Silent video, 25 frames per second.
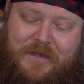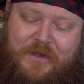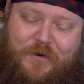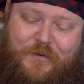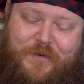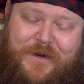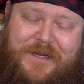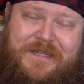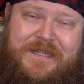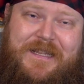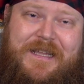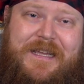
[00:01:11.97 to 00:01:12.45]
there
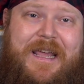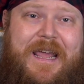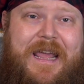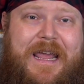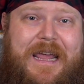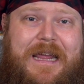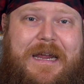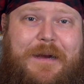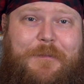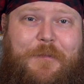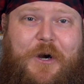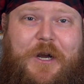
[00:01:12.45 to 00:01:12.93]
was the
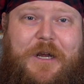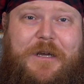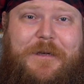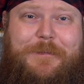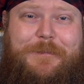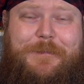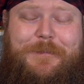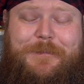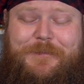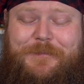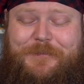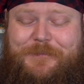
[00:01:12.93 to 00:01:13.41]
camera.
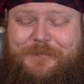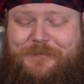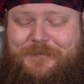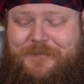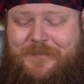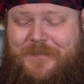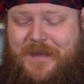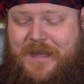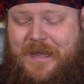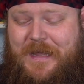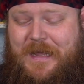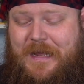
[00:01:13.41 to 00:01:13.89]

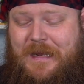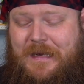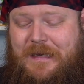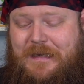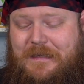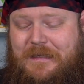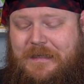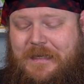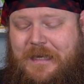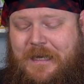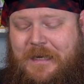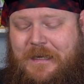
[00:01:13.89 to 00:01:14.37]

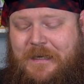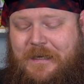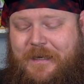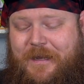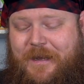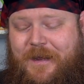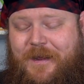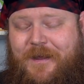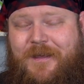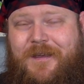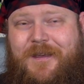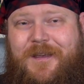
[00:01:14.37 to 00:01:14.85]

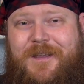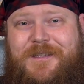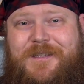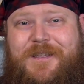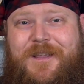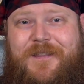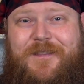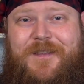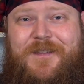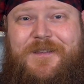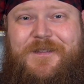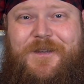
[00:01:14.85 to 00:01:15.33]
Luckily, it's
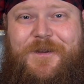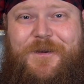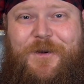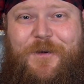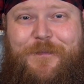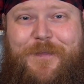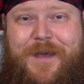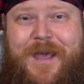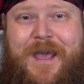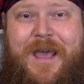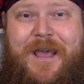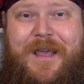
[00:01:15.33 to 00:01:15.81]
in this
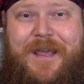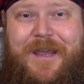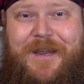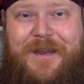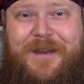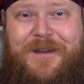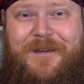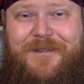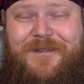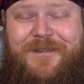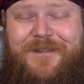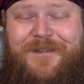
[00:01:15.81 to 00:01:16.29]
little
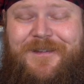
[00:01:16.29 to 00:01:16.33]
baggie.